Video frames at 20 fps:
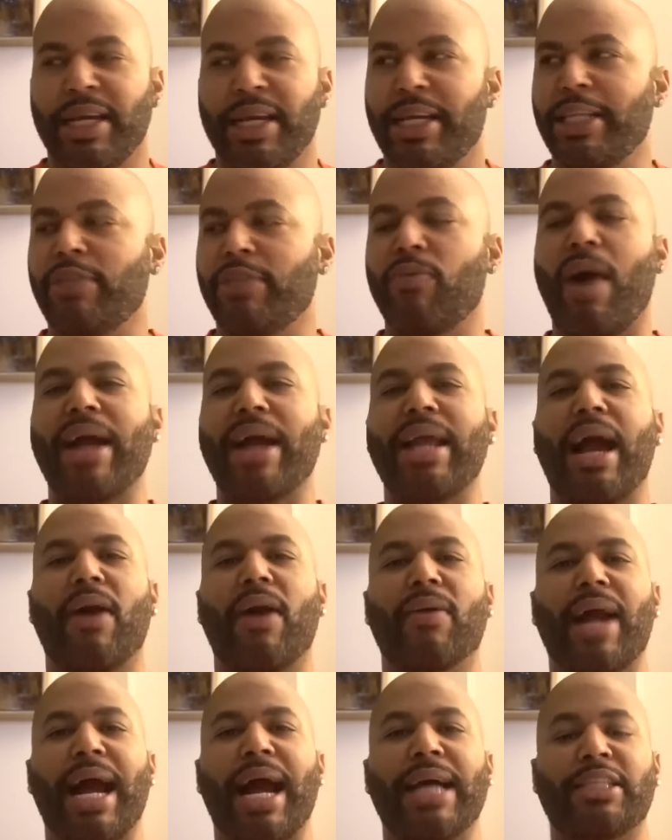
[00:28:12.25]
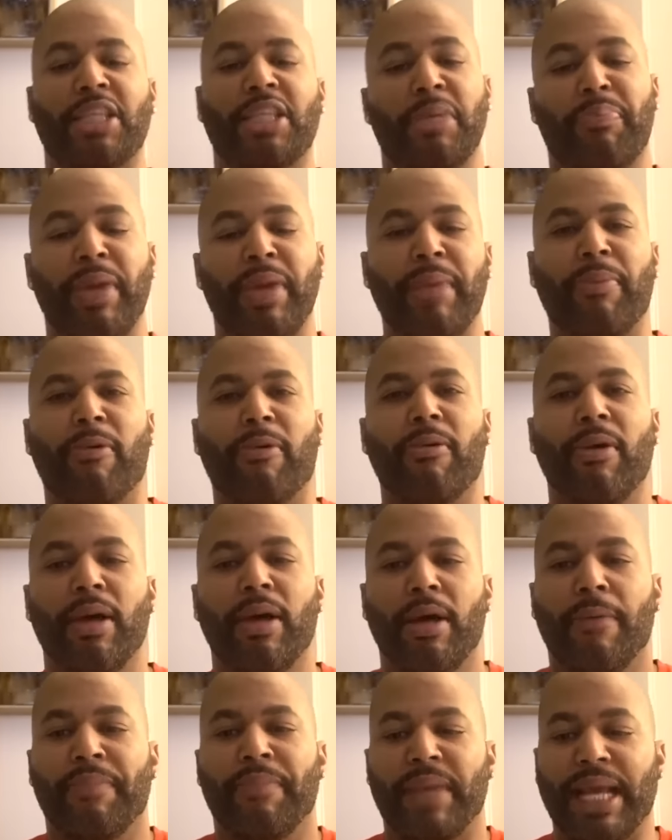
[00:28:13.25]
This is why y'all guys see people,
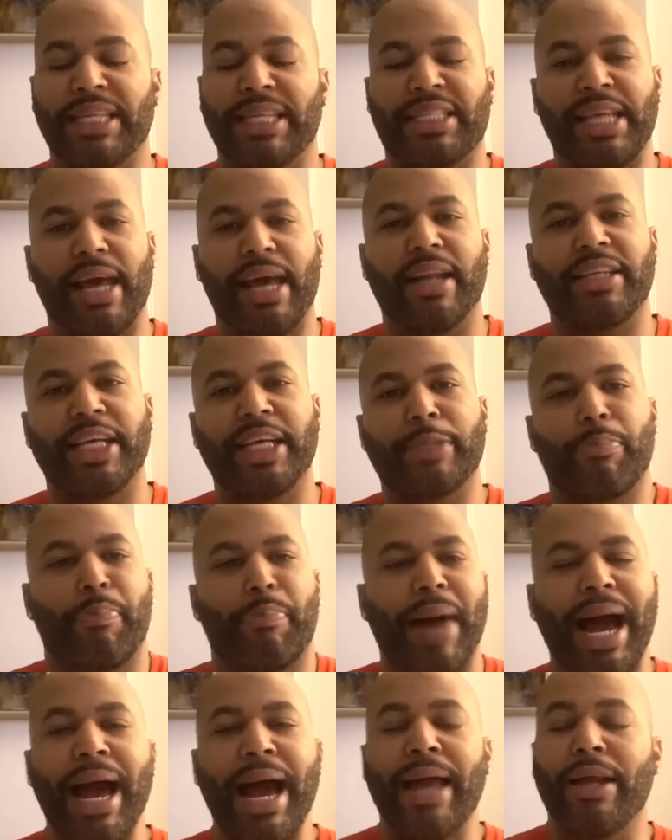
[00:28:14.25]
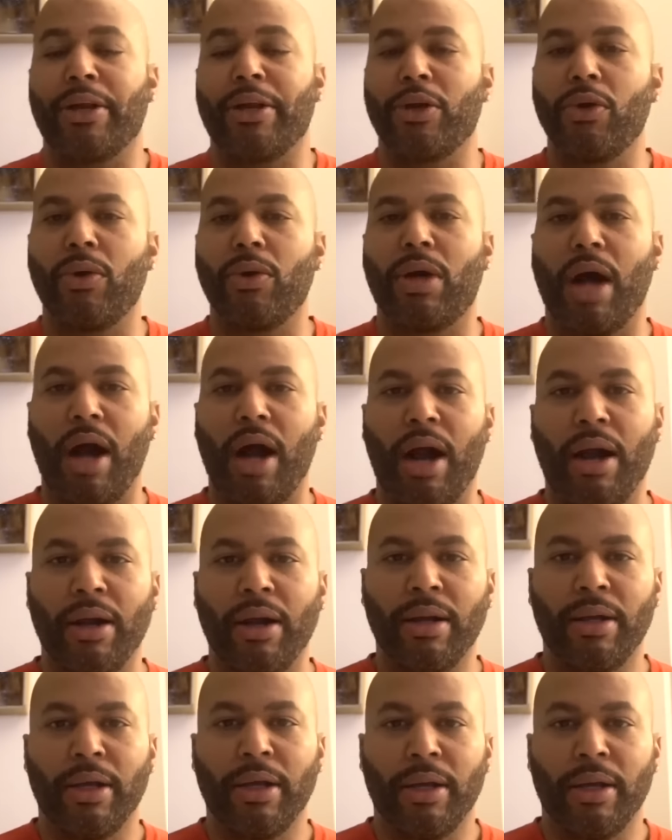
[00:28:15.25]
instead of just buying a new car